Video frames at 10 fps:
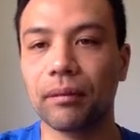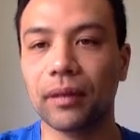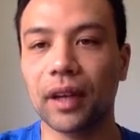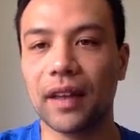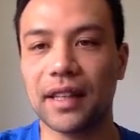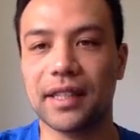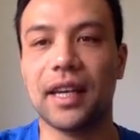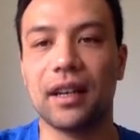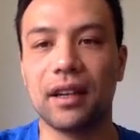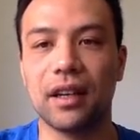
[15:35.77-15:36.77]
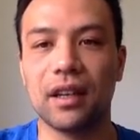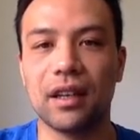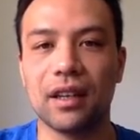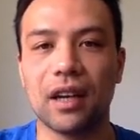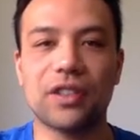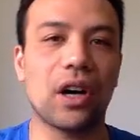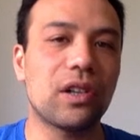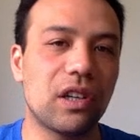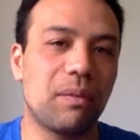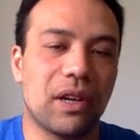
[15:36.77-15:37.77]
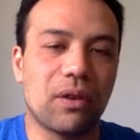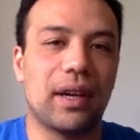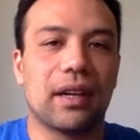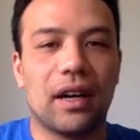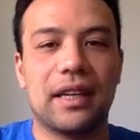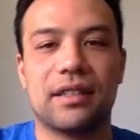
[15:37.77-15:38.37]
And that's it. I told you to be quick, guys.